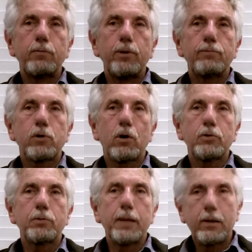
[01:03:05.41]
we've
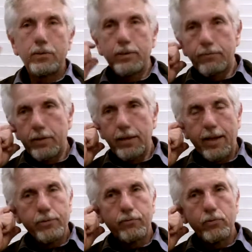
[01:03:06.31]
talked about for the
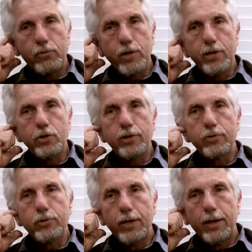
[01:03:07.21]
last few
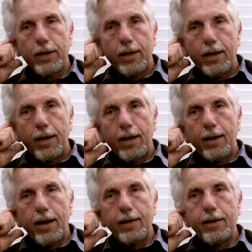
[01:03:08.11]
sessions, and
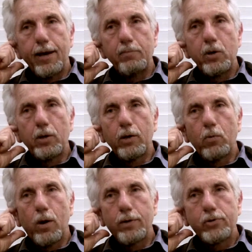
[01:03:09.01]
I, I merely
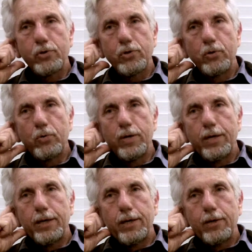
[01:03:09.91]
want to
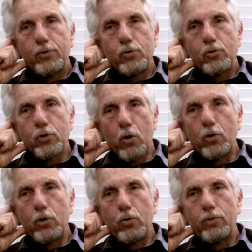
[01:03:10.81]
to show
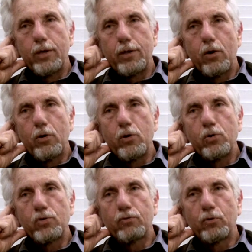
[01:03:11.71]
you that they are
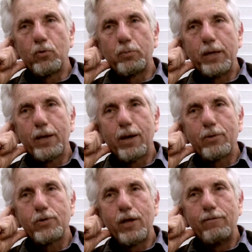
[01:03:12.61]
useful
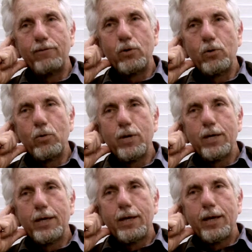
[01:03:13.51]
because if you
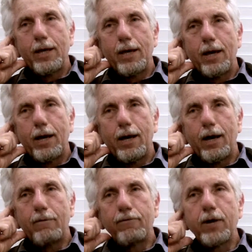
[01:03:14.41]

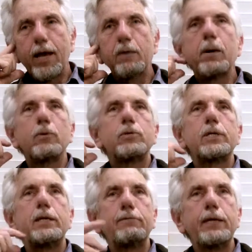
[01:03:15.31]
uh, forget about
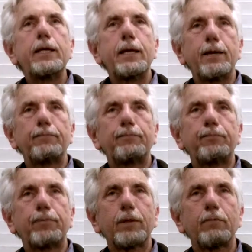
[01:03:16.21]
TV,
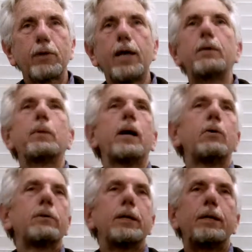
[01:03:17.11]
forget about